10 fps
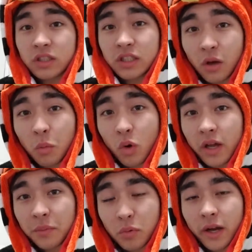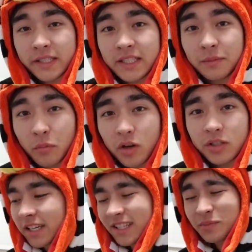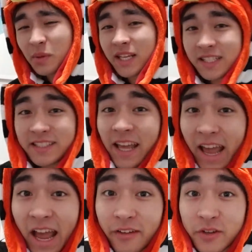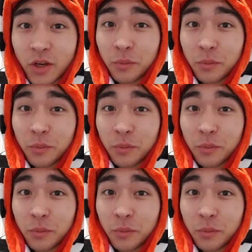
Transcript: somewhat pricey merch is because they have to